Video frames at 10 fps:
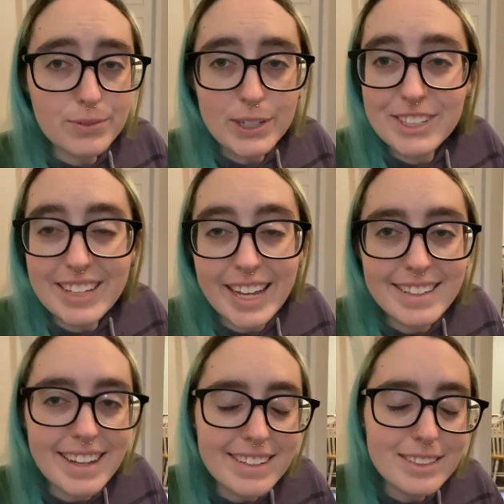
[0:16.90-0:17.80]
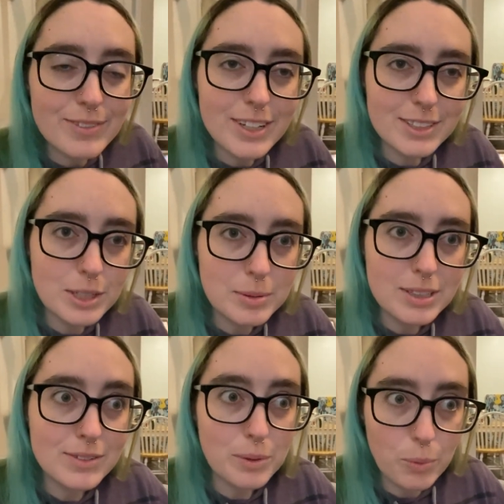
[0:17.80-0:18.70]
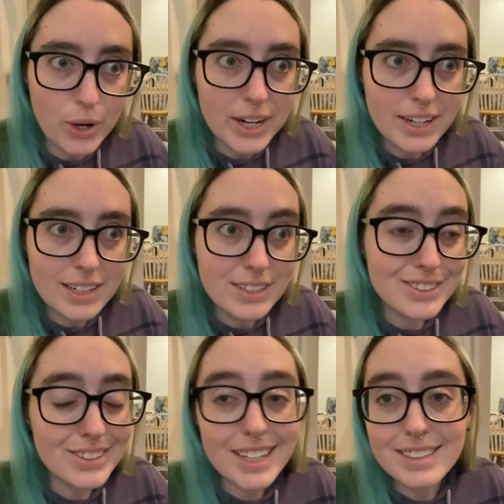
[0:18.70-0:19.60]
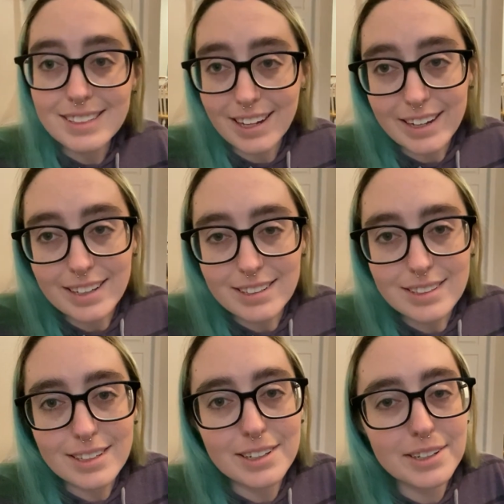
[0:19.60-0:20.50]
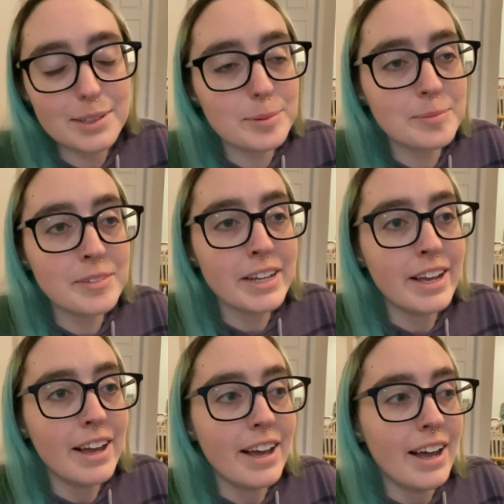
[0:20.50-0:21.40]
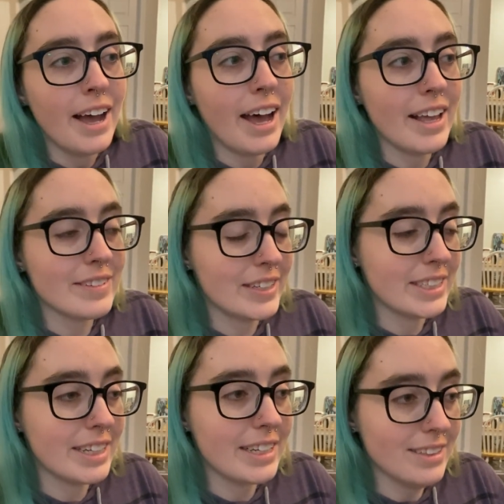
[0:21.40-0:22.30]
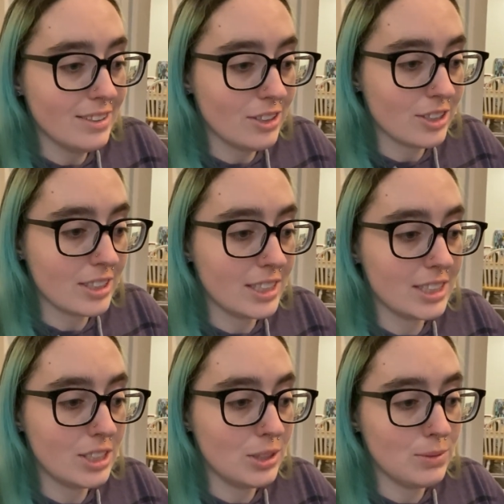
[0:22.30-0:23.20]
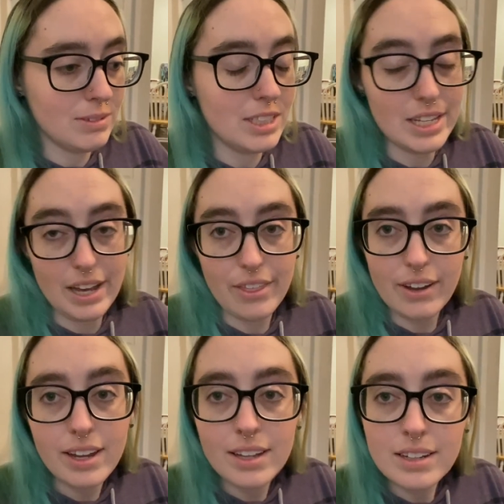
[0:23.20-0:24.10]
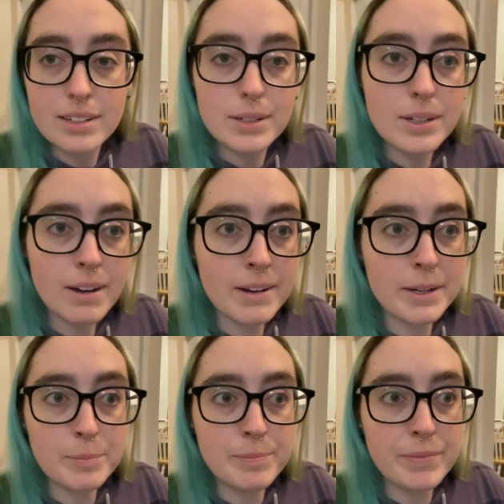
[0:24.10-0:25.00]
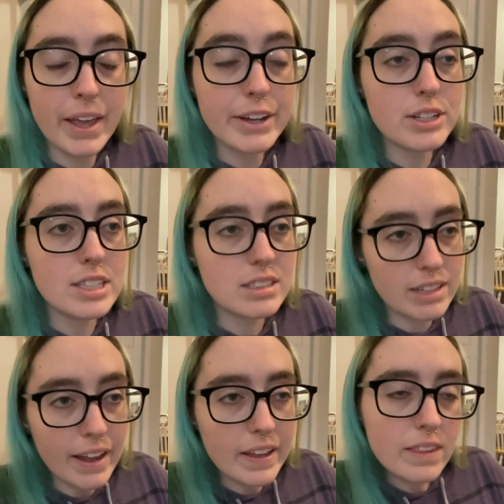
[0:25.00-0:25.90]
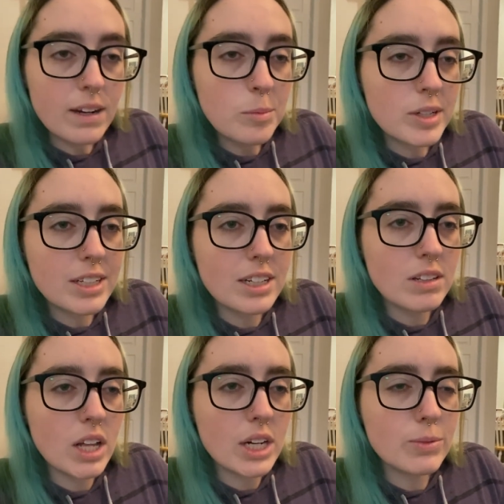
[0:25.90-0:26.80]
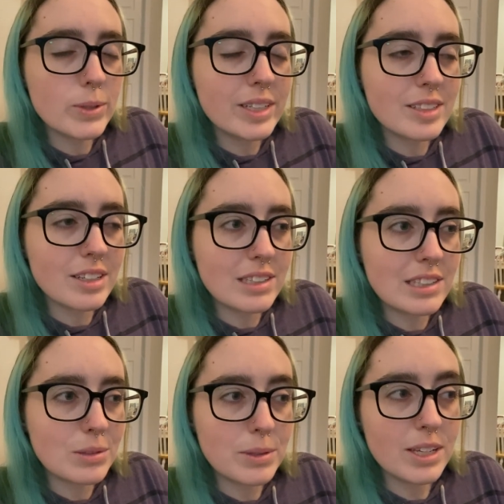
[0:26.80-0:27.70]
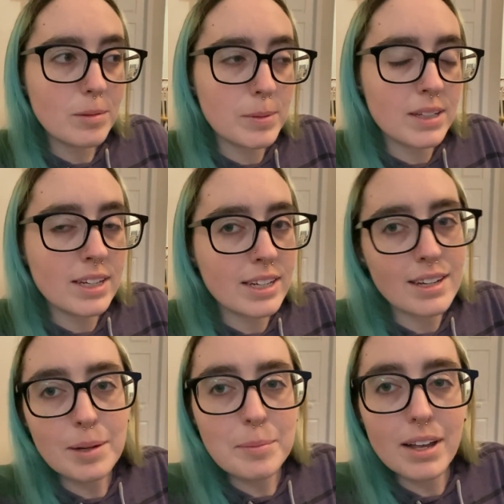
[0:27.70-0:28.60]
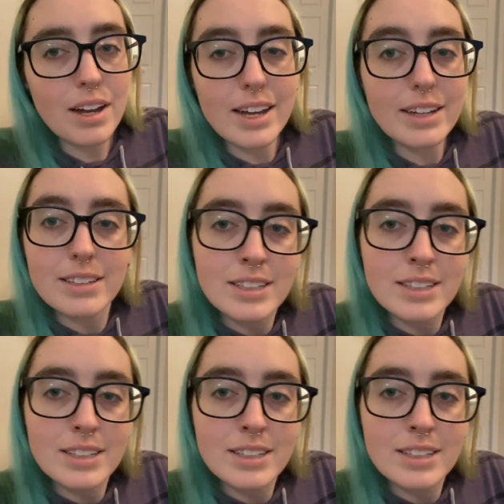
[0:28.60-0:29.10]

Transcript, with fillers: first eight days of October from work, so that's nice. Um, I have eight days to just like do nothing. Um, I could say that I'm gonna get a lot of reading done this week, but like, I'm not.